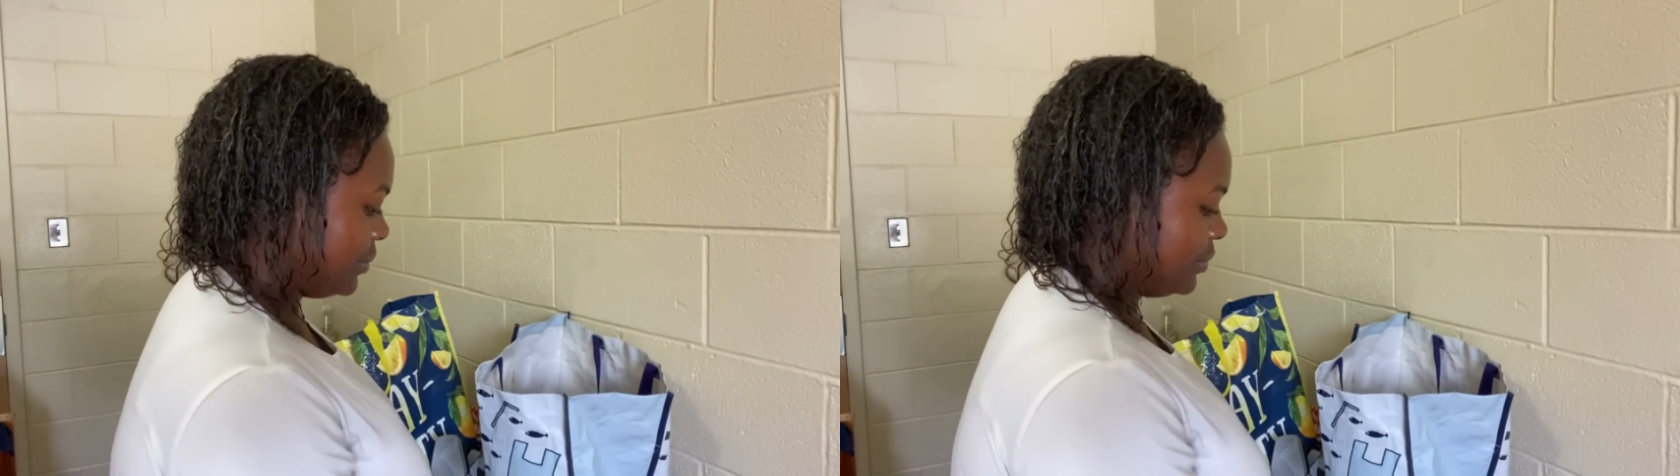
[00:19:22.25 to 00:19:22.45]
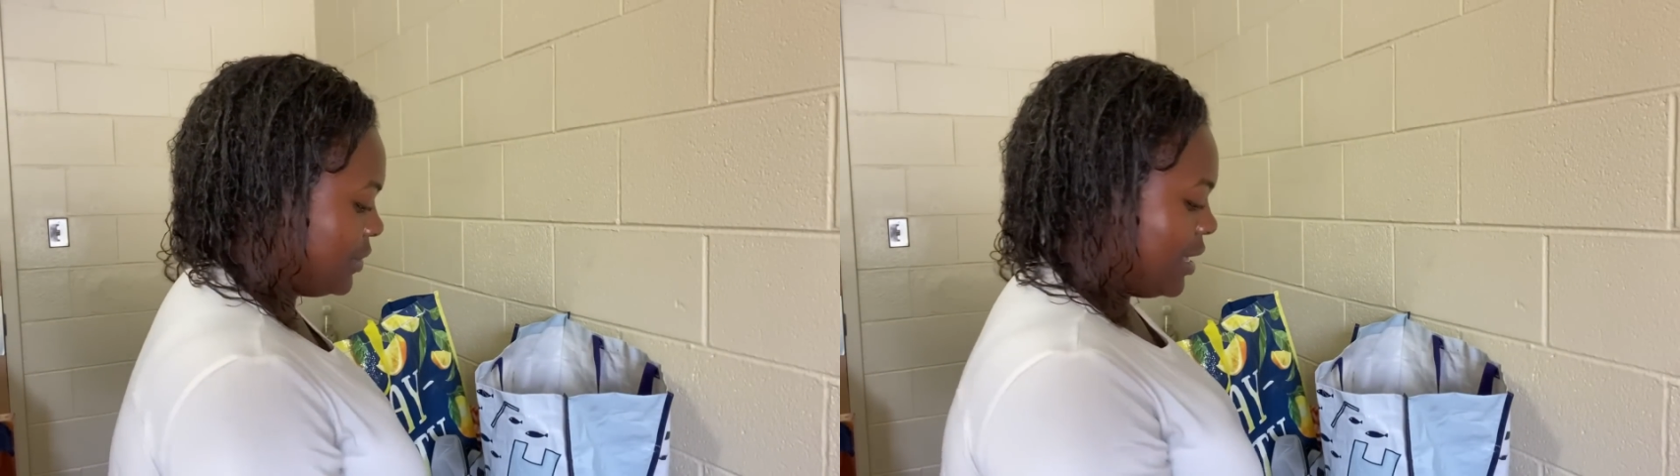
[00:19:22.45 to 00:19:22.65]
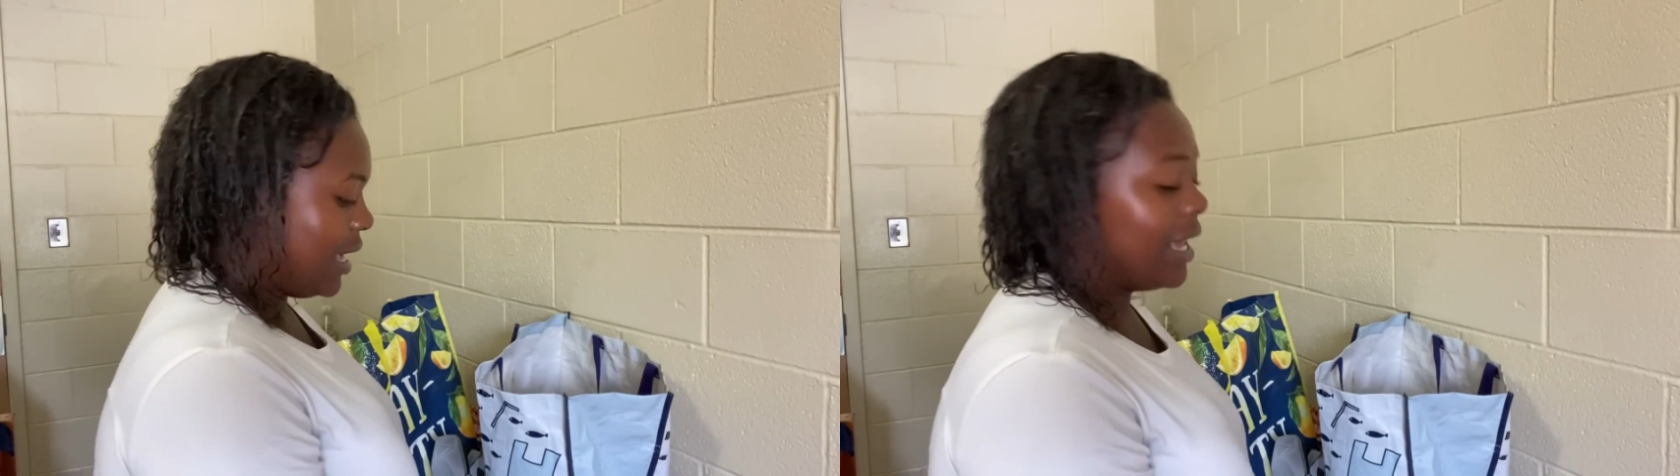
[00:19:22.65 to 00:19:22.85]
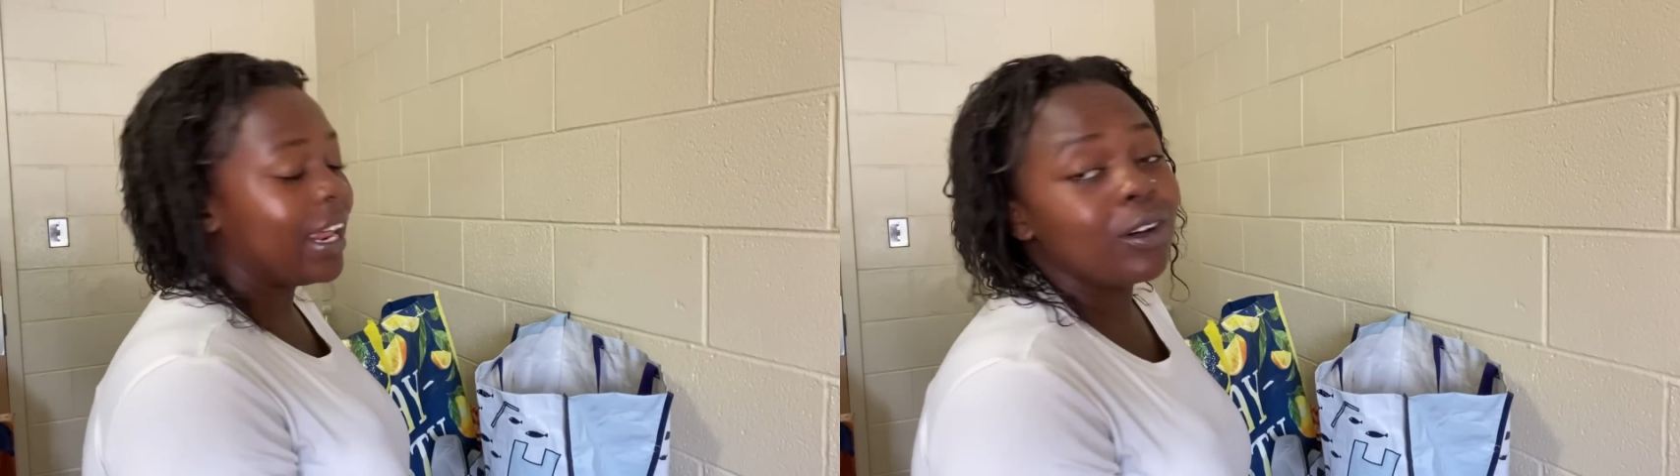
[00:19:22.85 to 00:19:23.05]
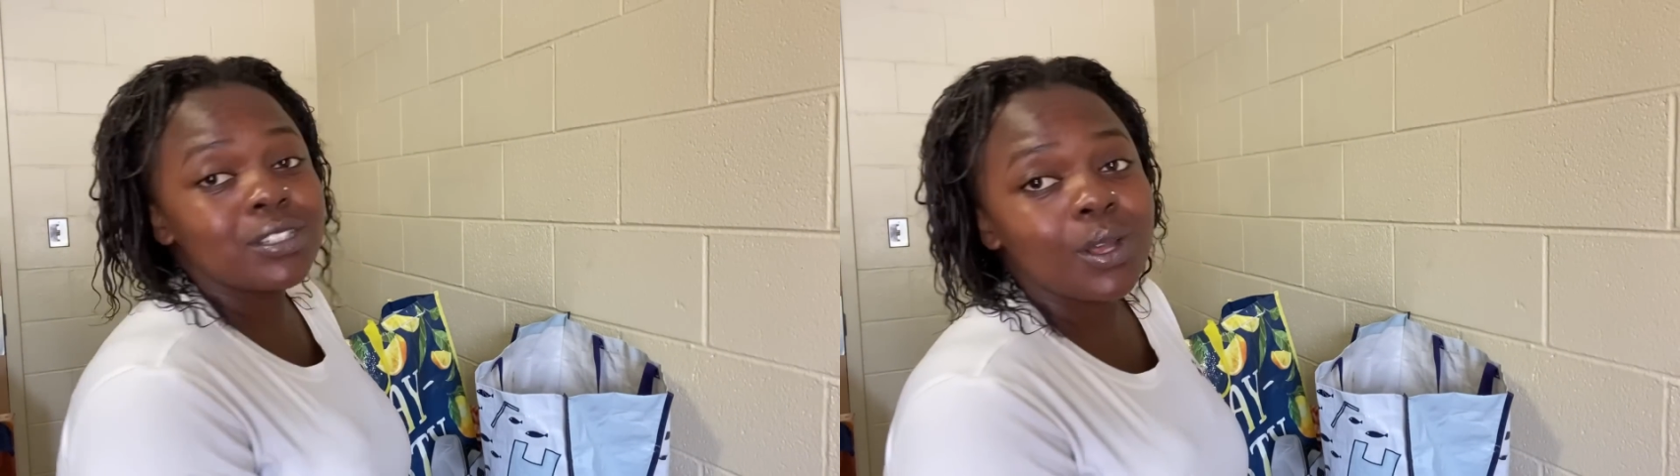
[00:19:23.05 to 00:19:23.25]

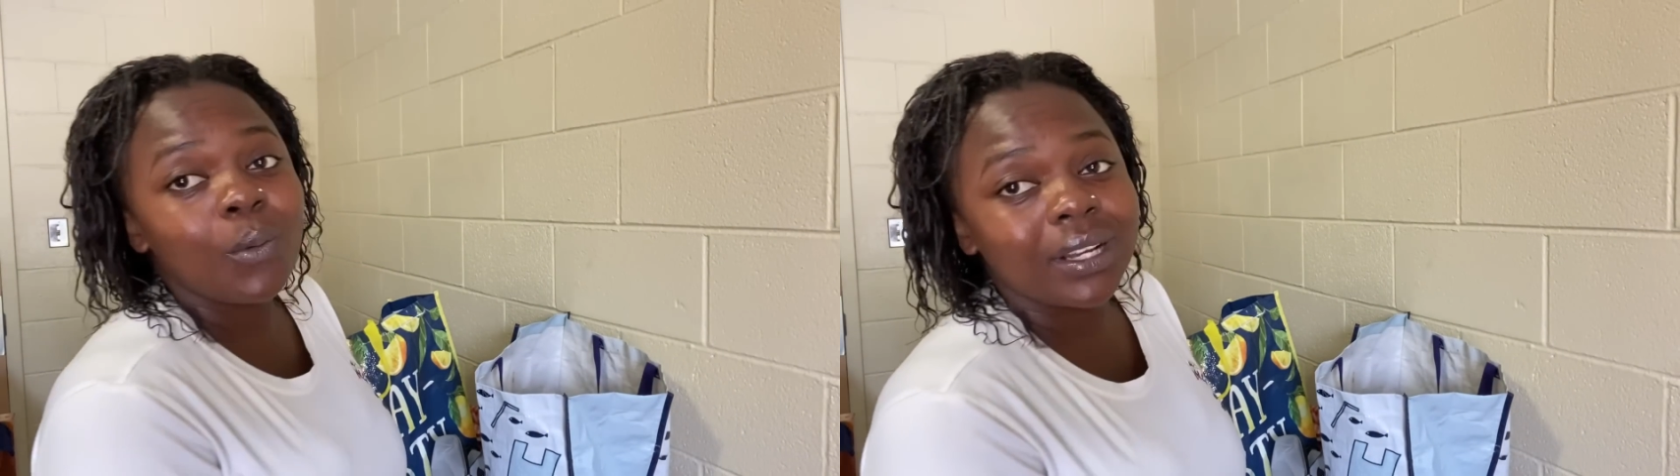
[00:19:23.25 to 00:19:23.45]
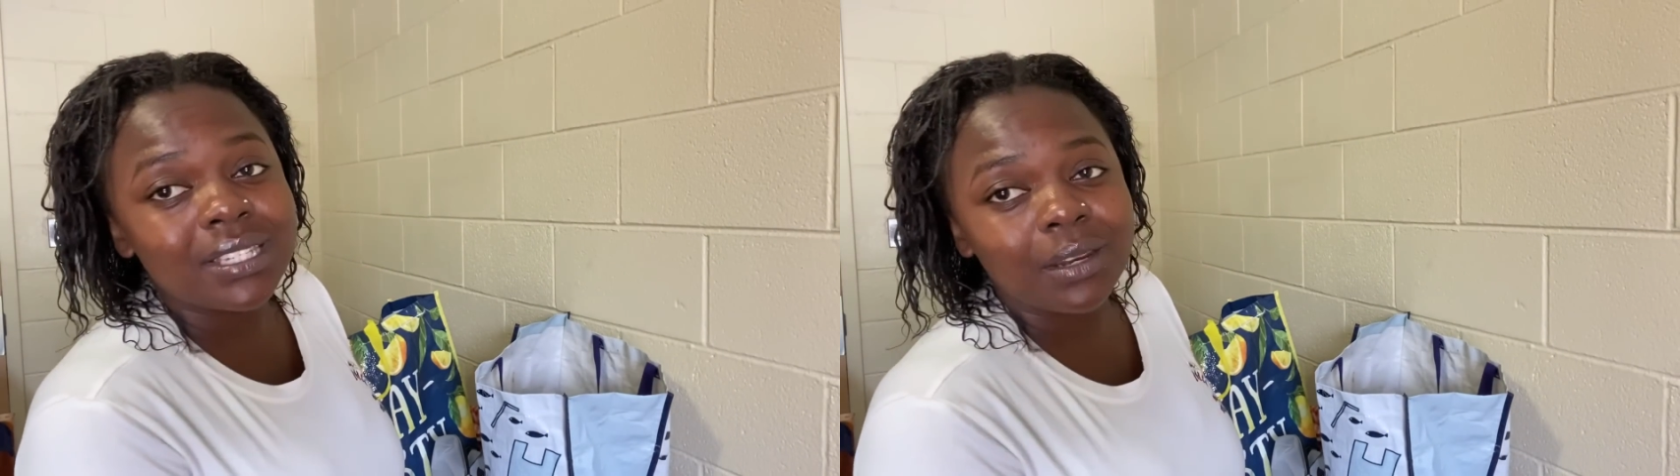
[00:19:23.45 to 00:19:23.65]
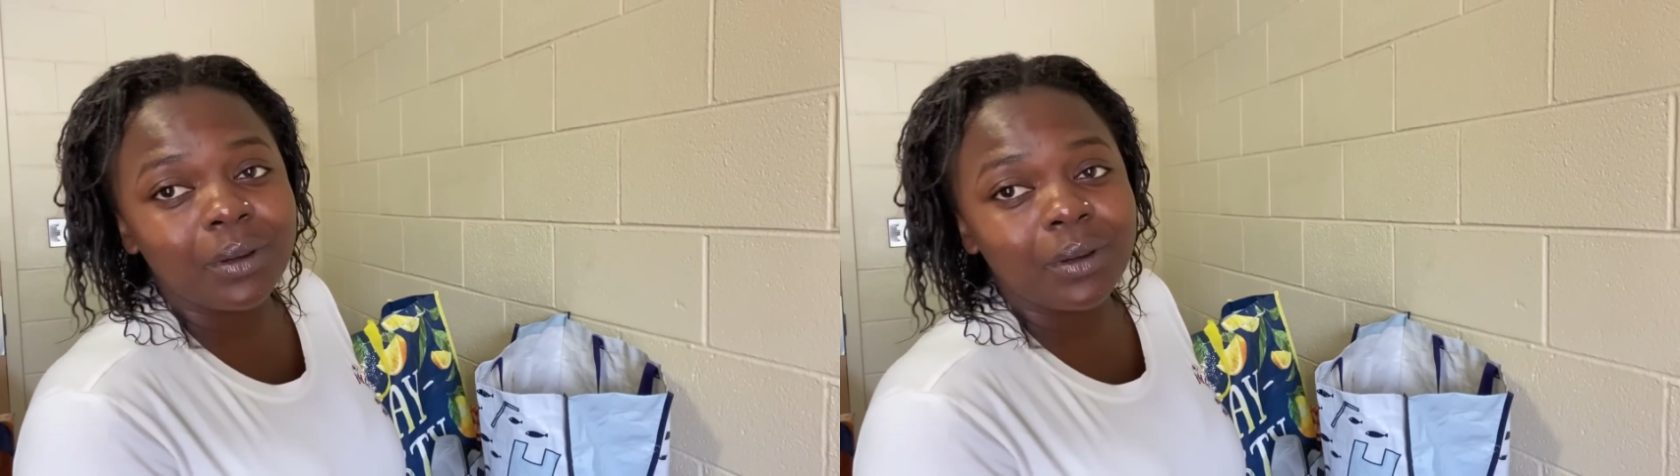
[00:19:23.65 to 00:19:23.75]
I also wanted,